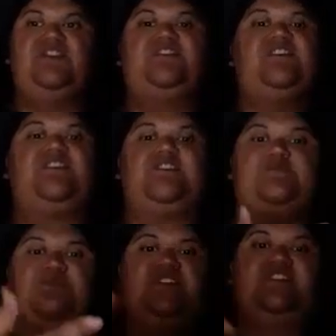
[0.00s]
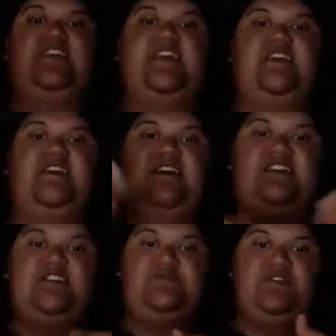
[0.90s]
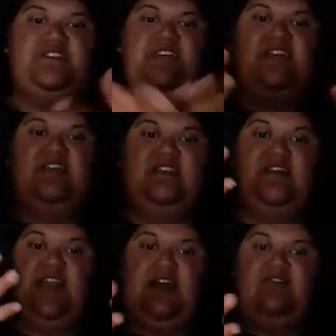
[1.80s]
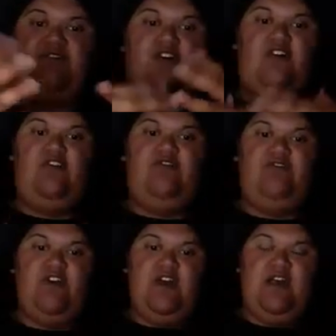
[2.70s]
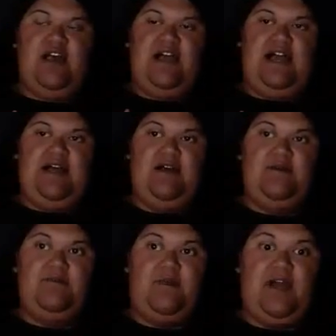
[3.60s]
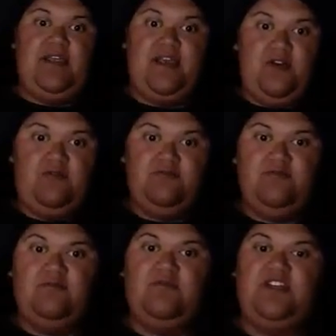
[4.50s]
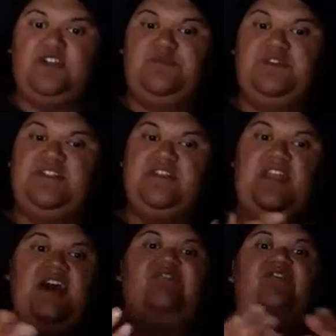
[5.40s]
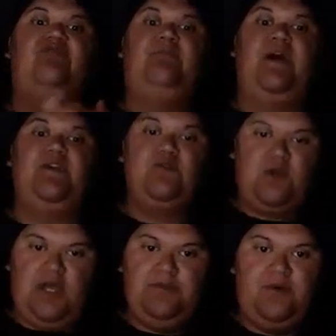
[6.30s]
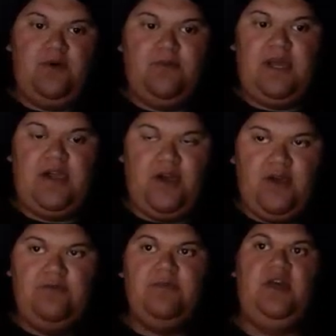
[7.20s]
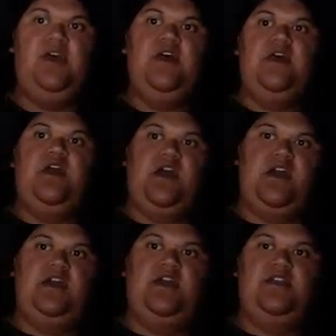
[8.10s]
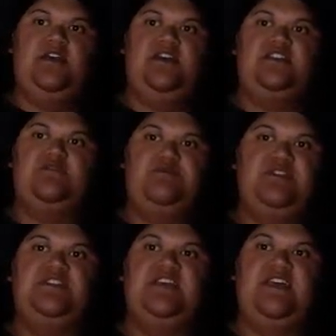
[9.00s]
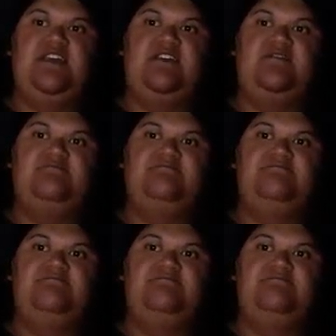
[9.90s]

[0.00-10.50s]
just expressing the love of my reo, expressing the love of my kaupō, my home, and expressing